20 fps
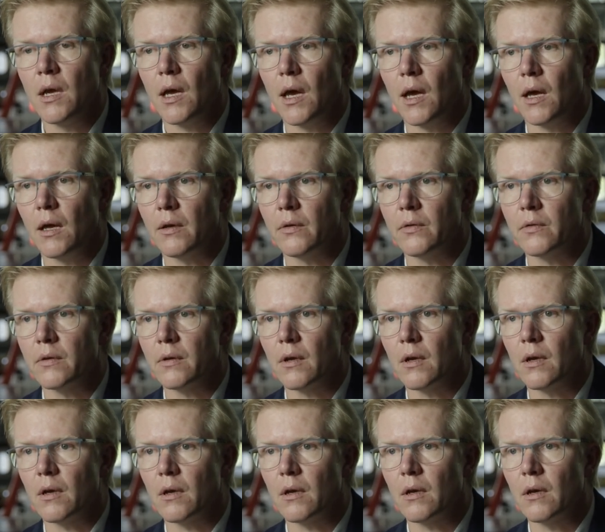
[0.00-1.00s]
and
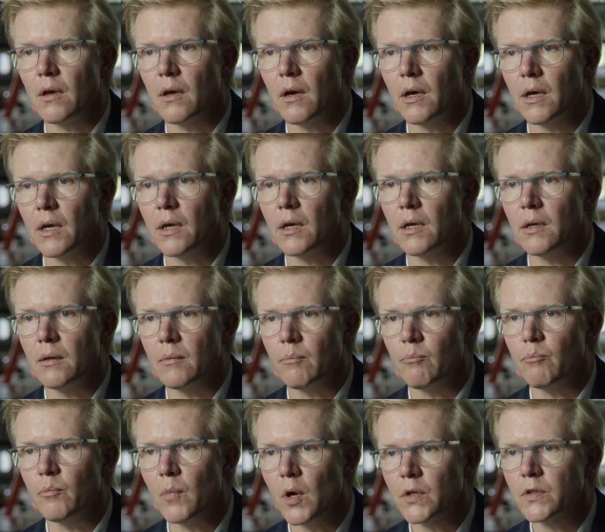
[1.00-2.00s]
I
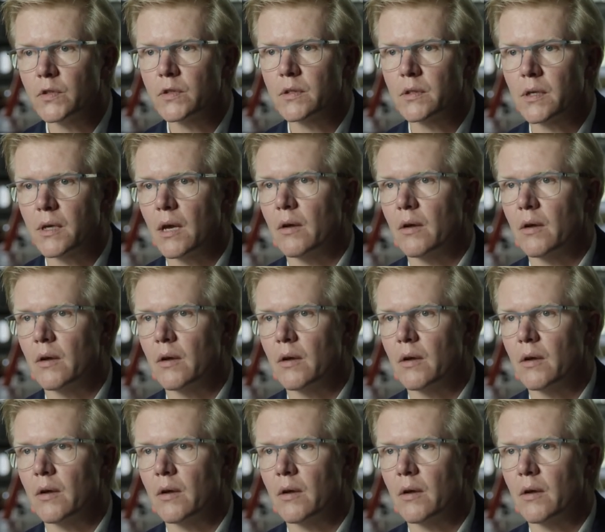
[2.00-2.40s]
must